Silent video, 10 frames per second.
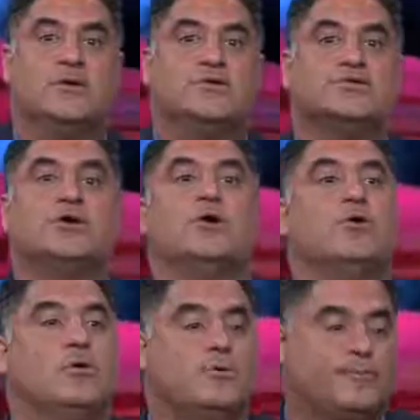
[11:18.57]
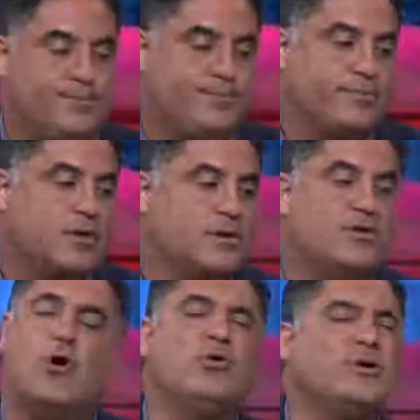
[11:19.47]
So
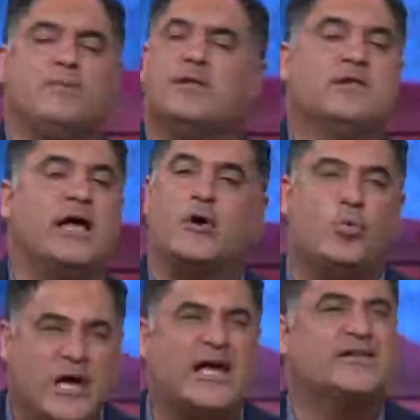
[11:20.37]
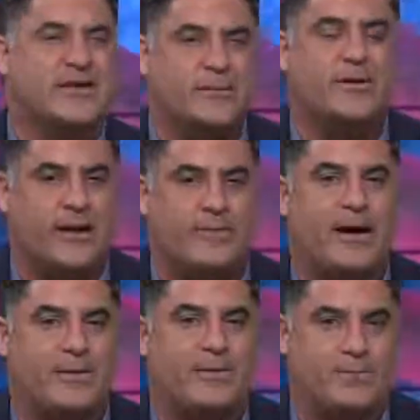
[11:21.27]
don't compl- like we get to complain
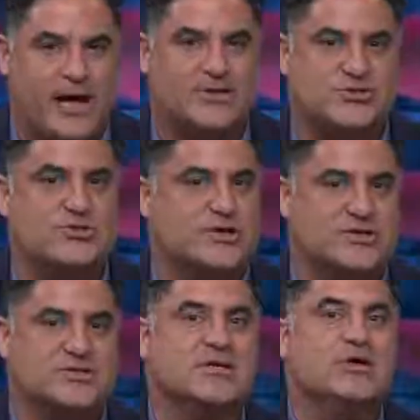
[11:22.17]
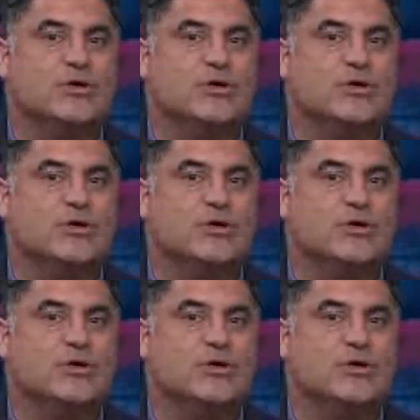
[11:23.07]
about mass shootings.